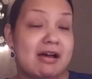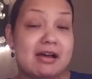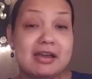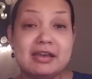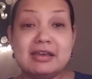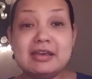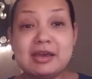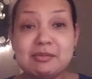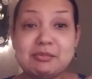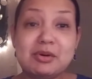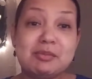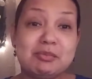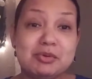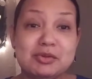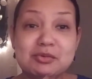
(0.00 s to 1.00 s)
He came
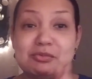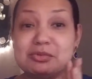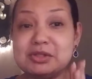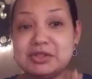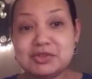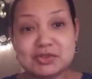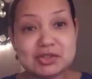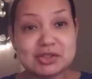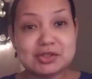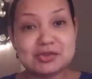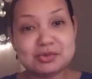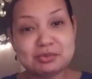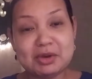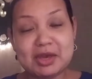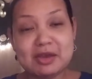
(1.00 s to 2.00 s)
up with a really
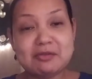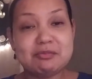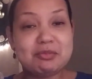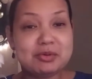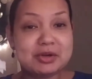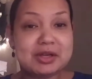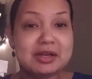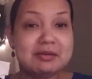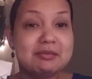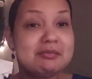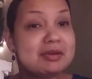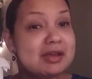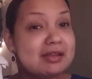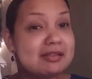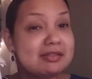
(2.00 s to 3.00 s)
genius way of putting
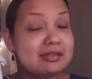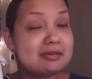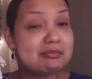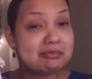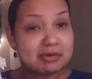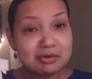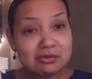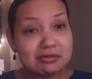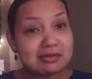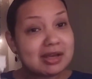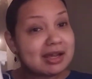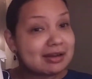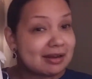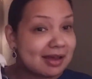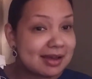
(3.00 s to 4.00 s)
the Moon
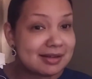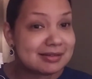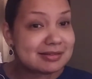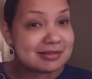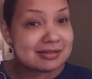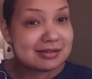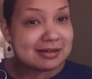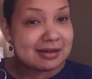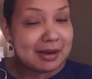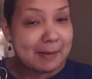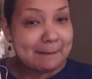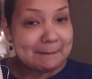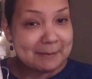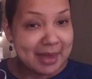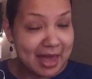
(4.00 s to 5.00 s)
Knight
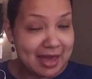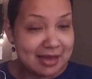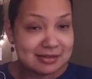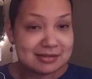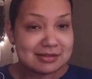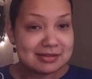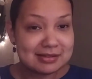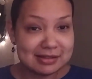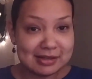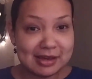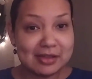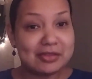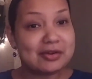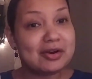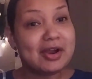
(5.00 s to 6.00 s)
mask
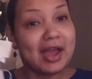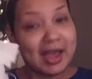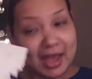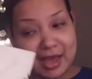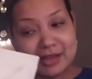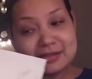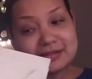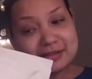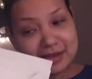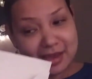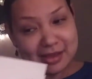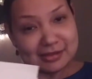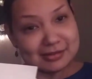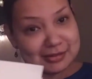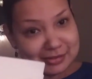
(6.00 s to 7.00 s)
together. And
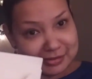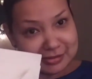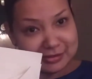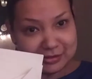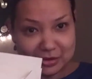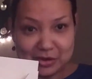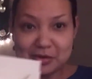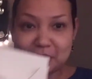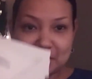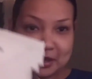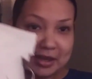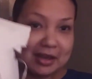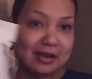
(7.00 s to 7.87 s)
yes, okay,